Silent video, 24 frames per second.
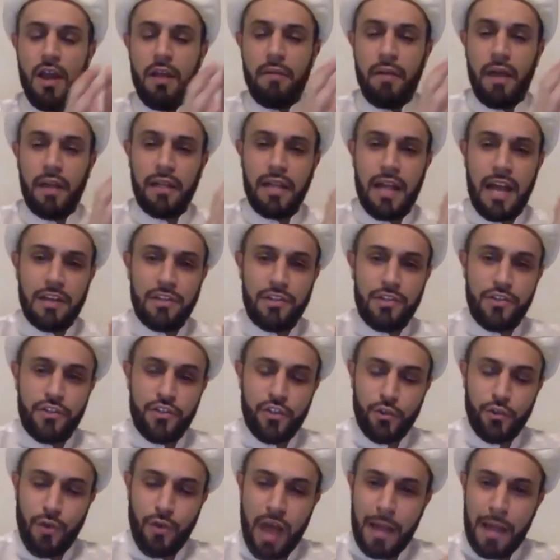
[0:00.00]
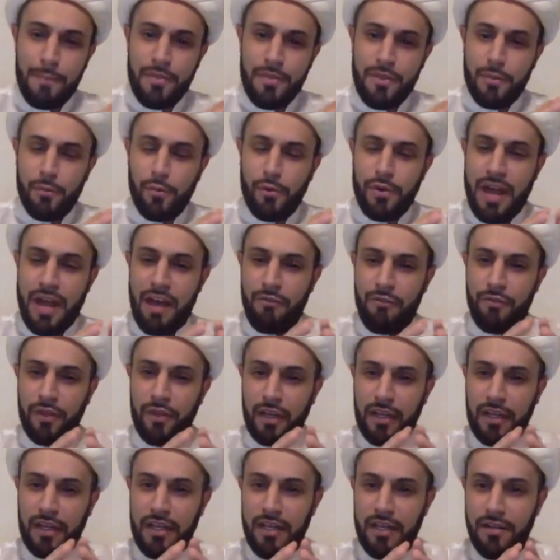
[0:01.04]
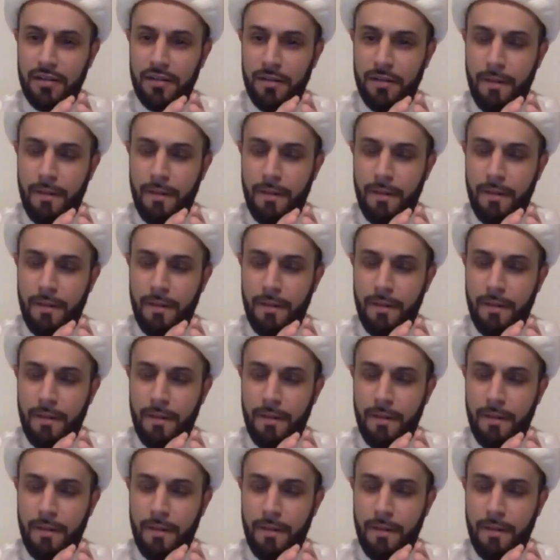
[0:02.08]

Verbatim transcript: Allah described the munafiqeen